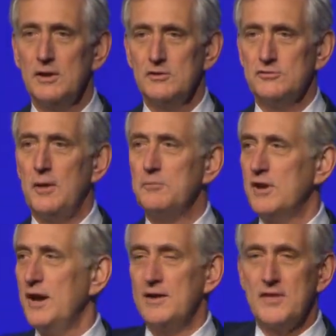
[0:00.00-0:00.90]

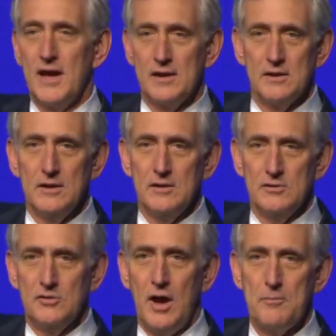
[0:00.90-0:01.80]
Someday that
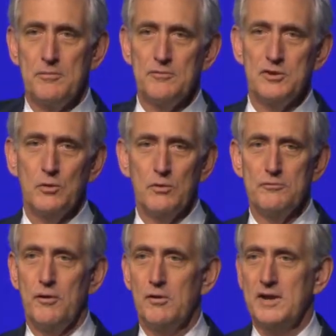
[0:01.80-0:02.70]
top of the old
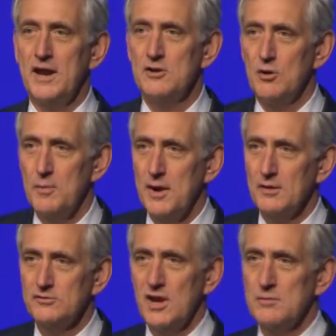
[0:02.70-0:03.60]
volcano,
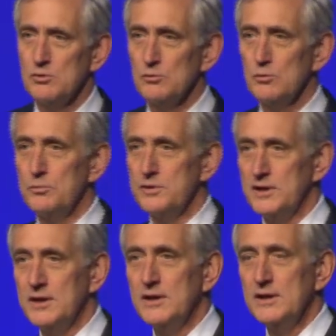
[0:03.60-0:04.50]
Mount Tabor, will
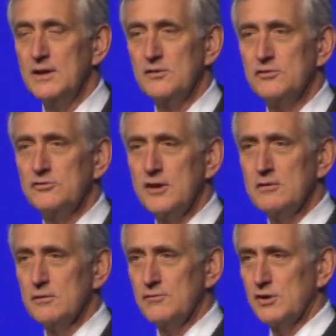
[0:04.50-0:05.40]
be in the
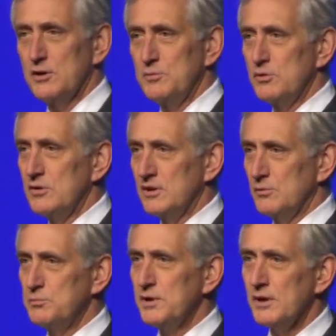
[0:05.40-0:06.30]
center of the community and
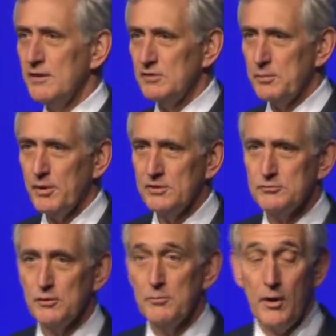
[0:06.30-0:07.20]
would be a lovely place
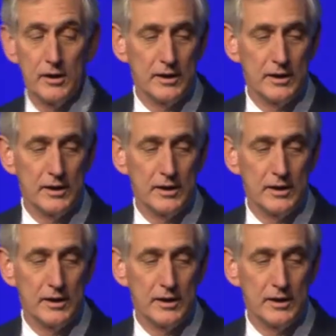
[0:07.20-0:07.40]
for a park.